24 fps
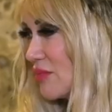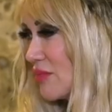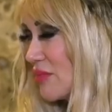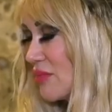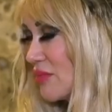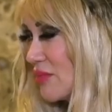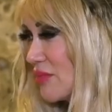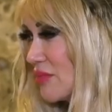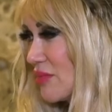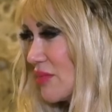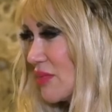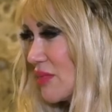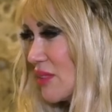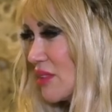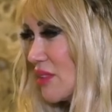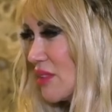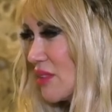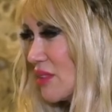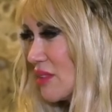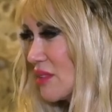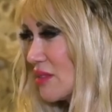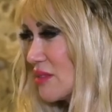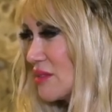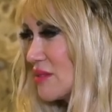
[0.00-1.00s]

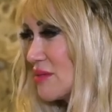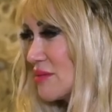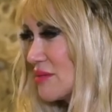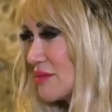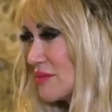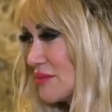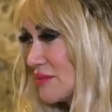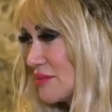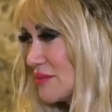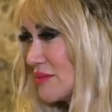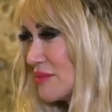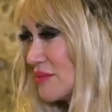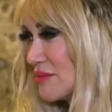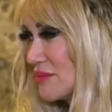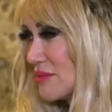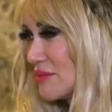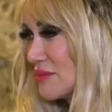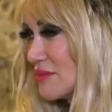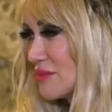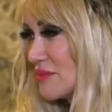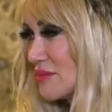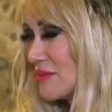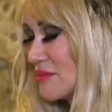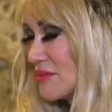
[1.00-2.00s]

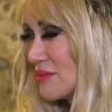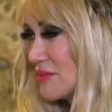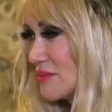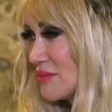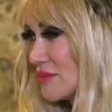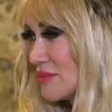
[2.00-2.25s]
(not speaking)